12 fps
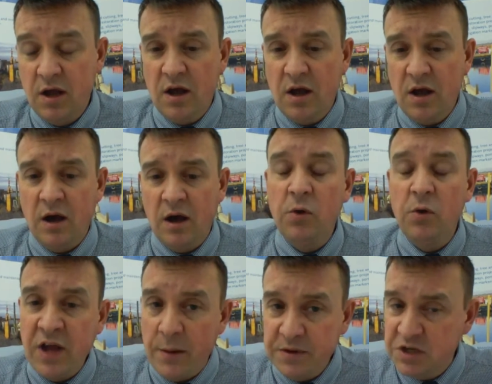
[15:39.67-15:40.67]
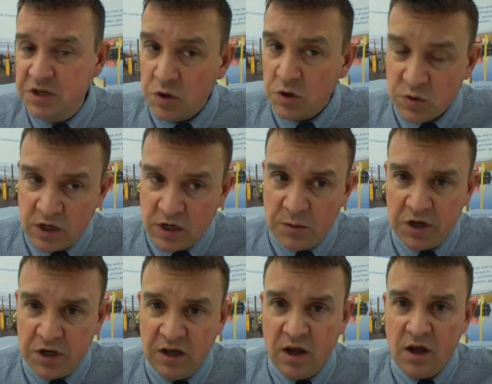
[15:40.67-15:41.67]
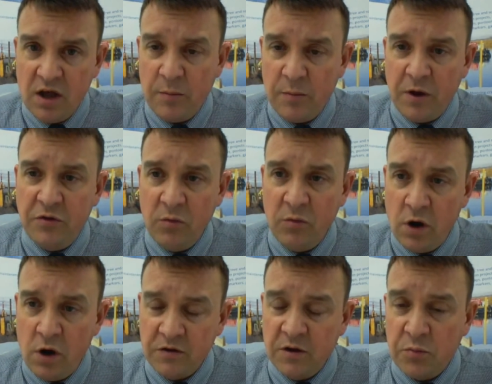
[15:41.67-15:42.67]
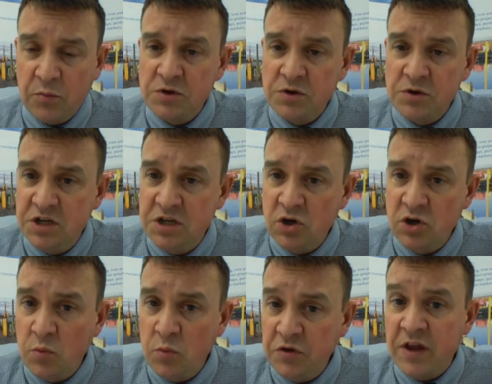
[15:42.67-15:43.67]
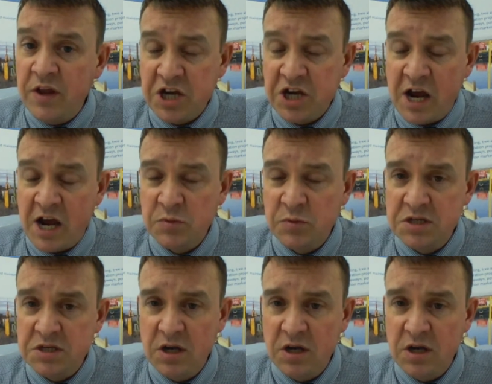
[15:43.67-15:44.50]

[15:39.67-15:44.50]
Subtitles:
I'm more than happy to talk to anybody about the work that the Broads are doing within their catchment,